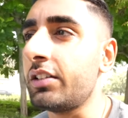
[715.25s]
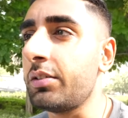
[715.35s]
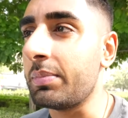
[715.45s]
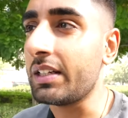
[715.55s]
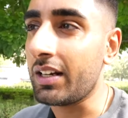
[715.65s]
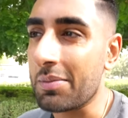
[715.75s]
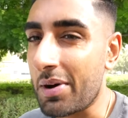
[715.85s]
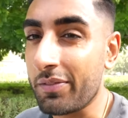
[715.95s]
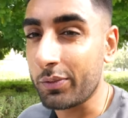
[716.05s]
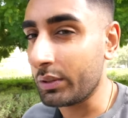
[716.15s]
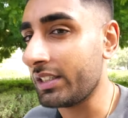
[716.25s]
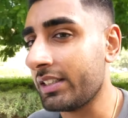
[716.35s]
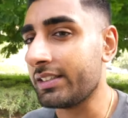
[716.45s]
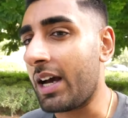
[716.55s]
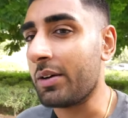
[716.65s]
It should be done in about four to
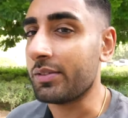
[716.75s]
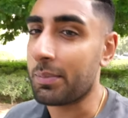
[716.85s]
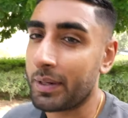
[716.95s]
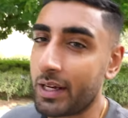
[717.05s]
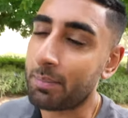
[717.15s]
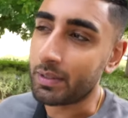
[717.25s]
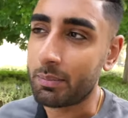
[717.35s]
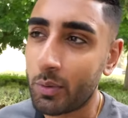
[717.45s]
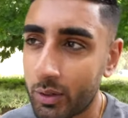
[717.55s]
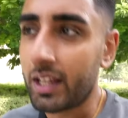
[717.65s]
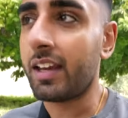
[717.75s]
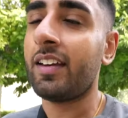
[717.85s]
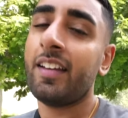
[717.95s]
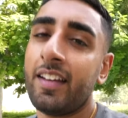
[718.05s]
six hours. So I'll pick you up in the morning.